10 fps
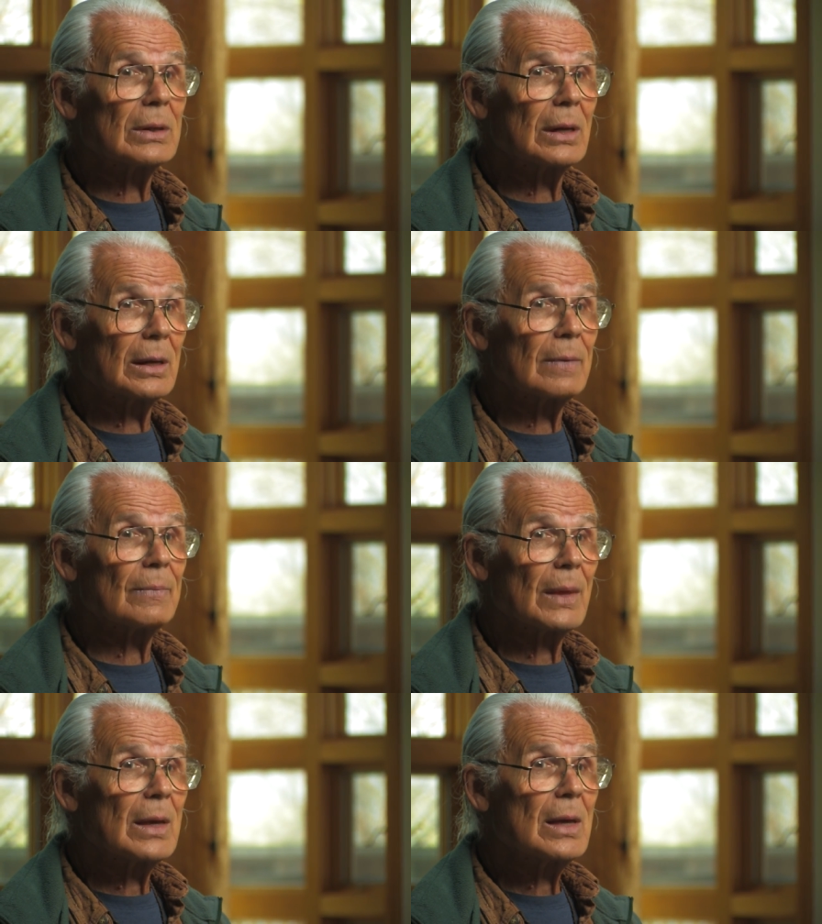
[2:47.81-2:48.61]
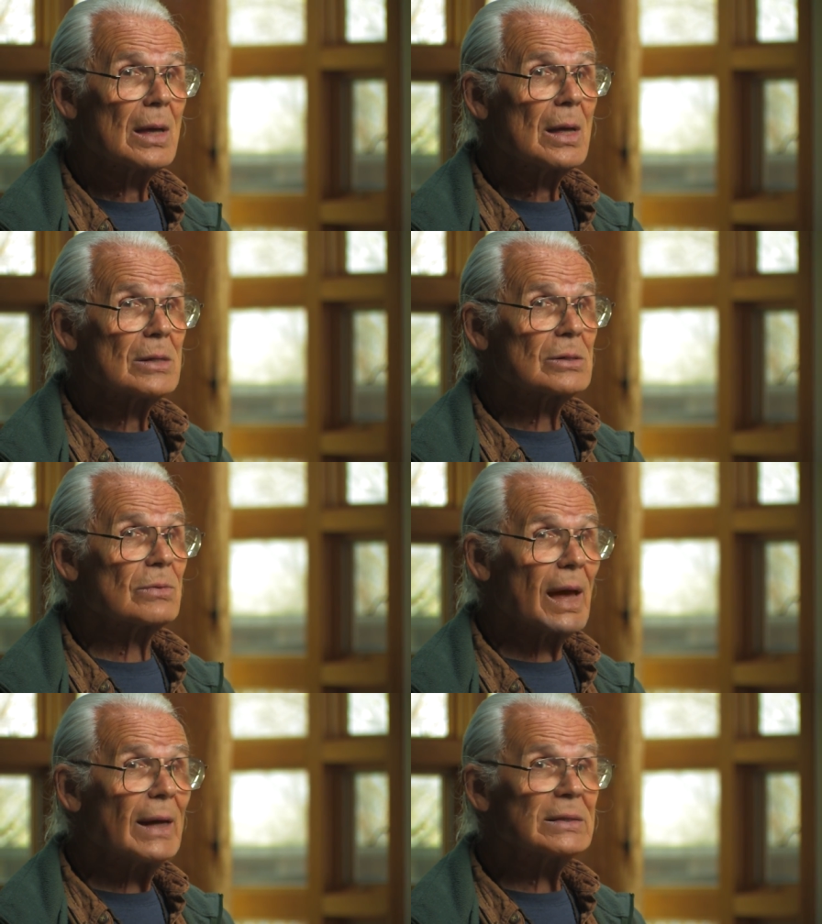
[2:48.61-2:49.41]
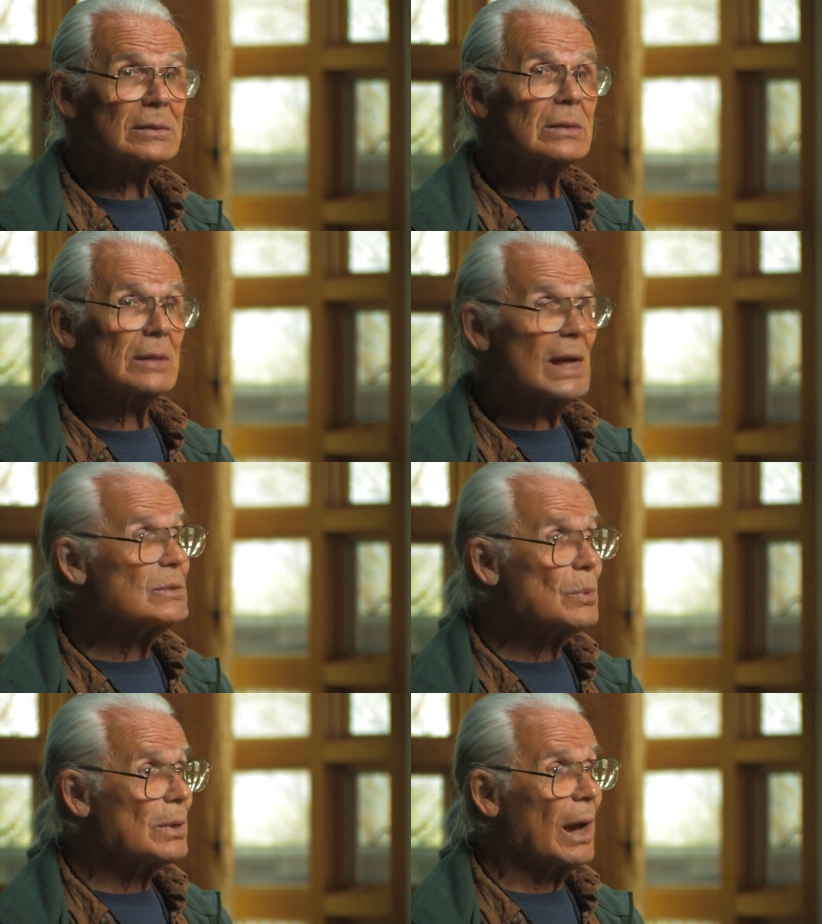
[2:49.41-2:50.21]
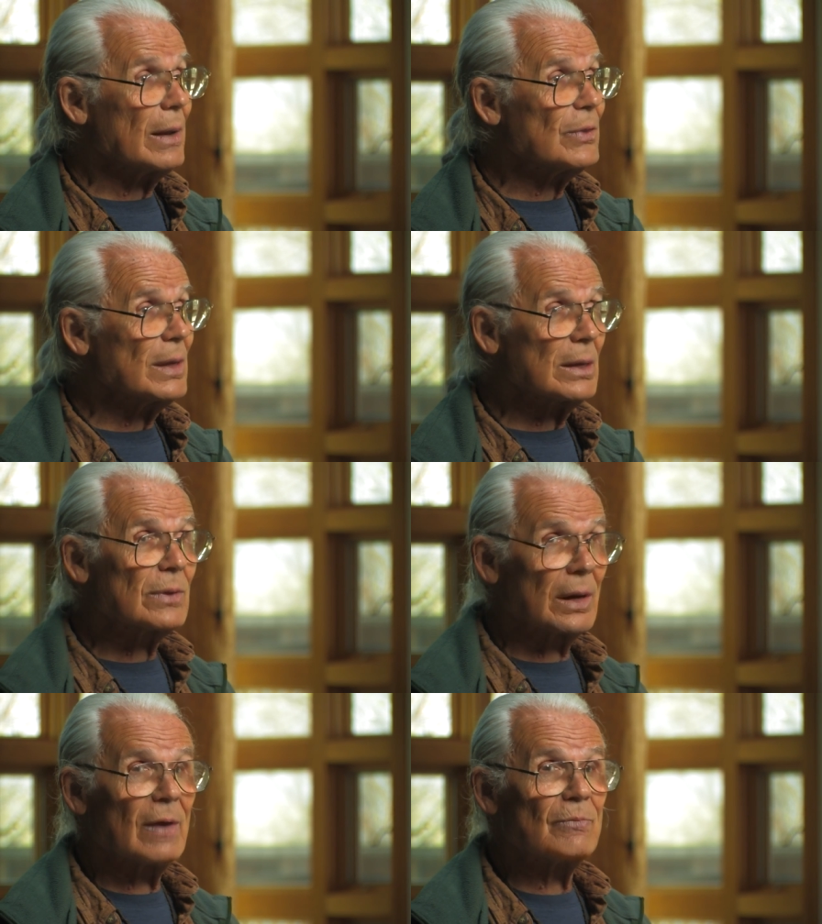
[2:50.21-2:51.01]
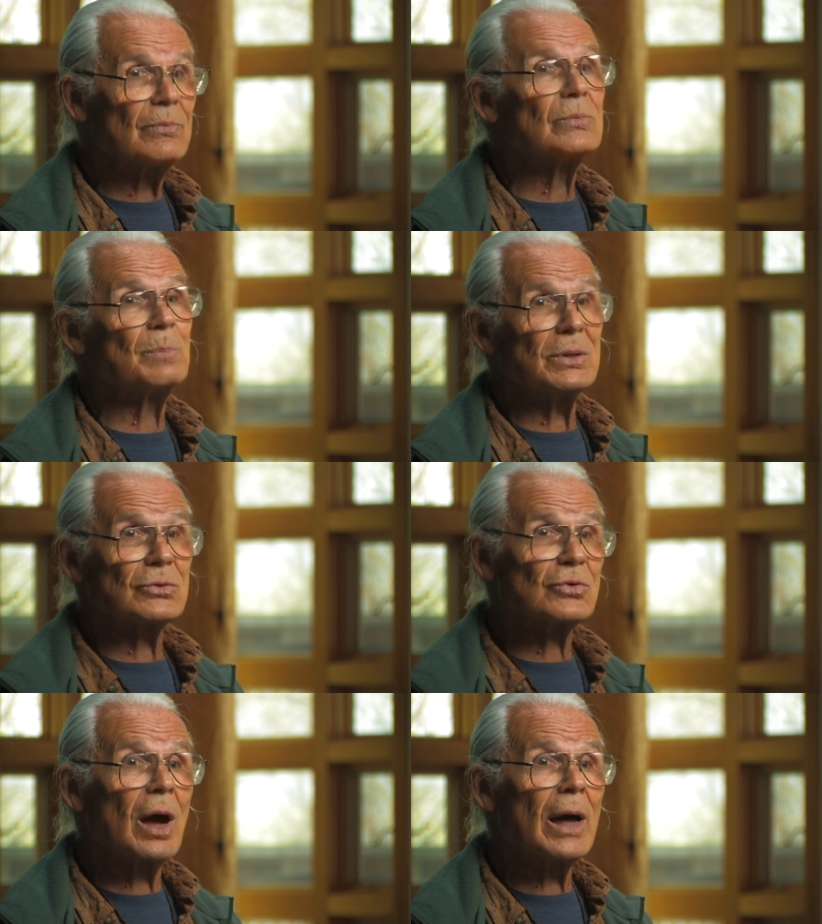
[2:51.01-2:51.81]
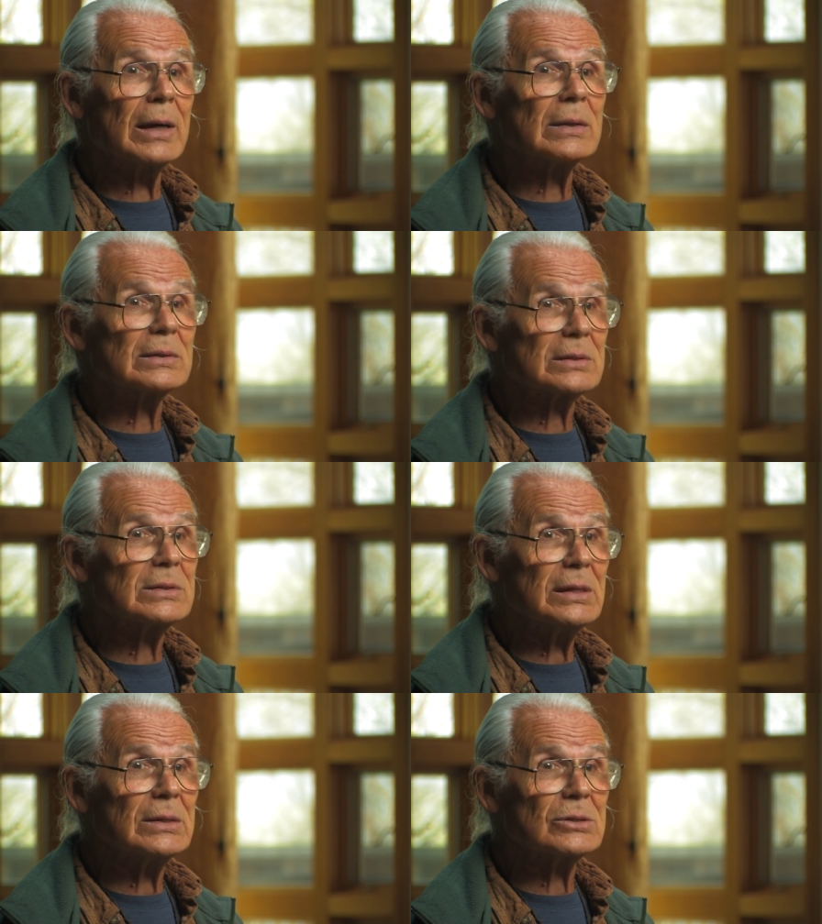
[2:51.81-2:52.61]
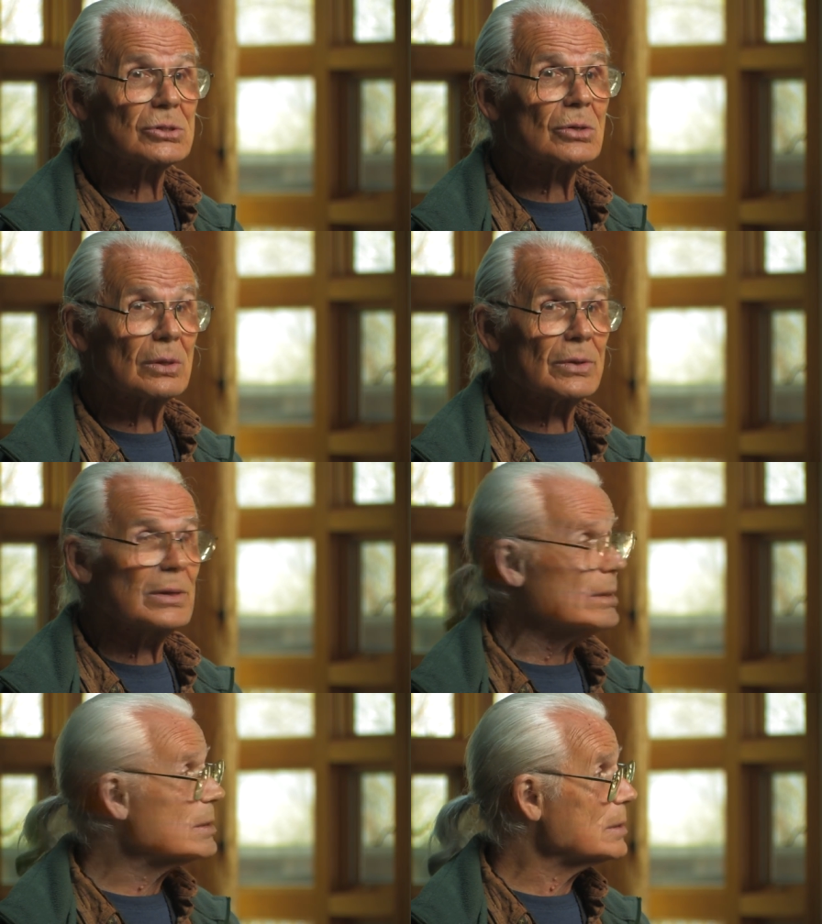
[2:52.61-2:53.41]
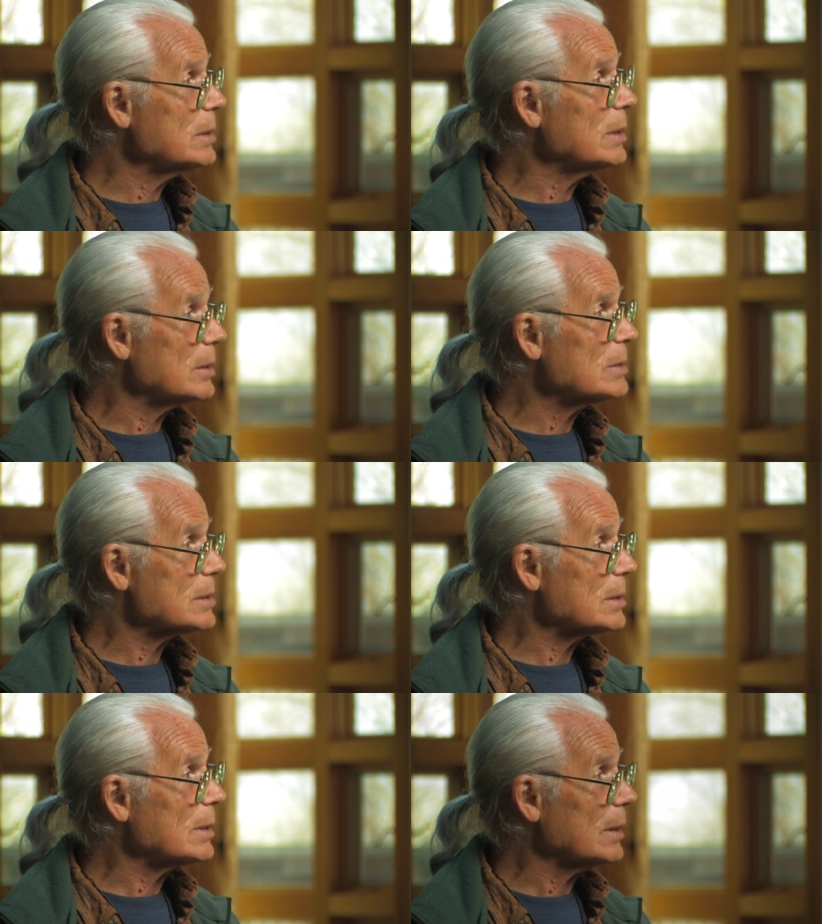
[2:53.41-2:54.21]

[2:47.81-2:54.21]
And, um, so that's, that's what I think that I've been trying to teach all these years.